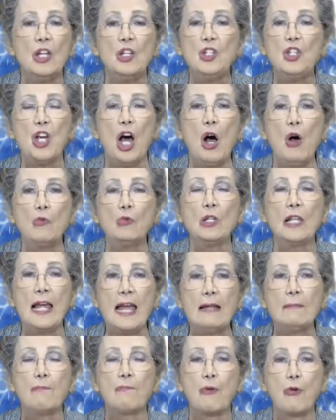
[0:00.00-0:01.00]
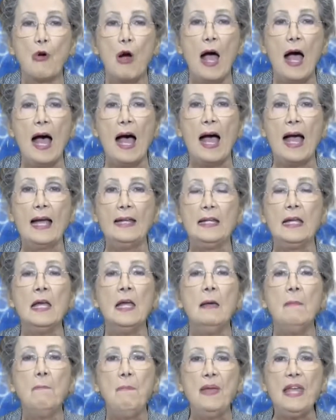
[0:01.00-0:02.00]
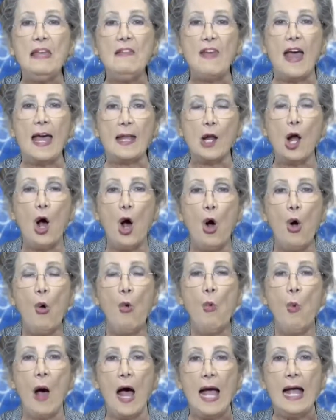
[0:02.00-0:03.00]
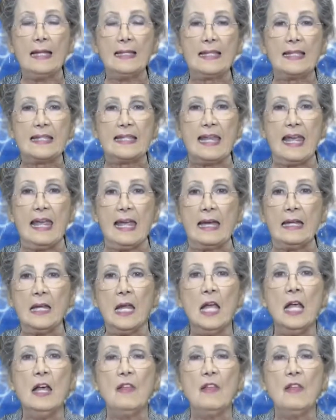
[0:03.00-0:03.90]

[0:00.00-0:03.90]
Don't let pride be that old wineskin